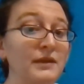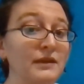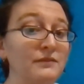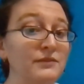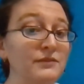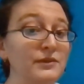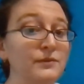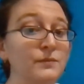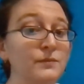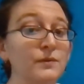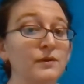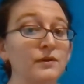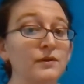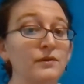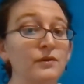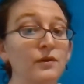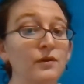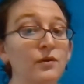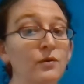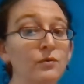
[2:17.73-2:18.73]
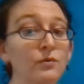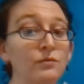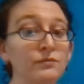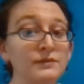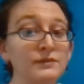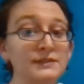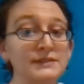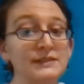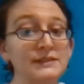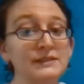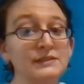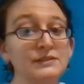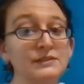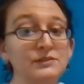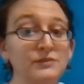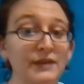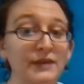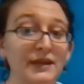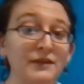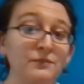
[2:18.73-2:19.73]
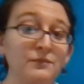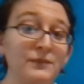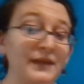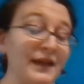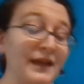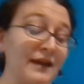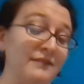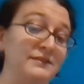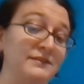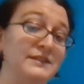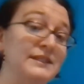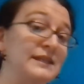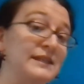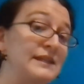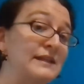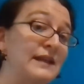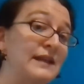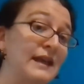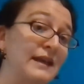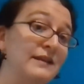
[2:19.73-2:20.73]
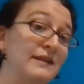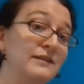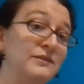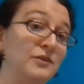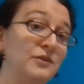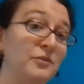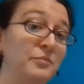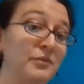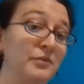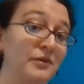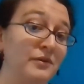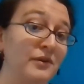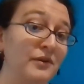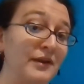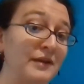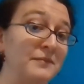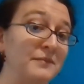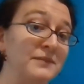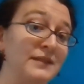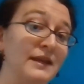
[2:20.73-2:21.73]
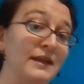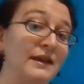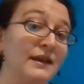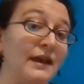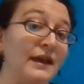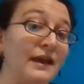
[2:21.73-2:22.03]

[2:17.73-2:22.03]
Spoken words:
If you are over 6th grade, we have teen and adult programs.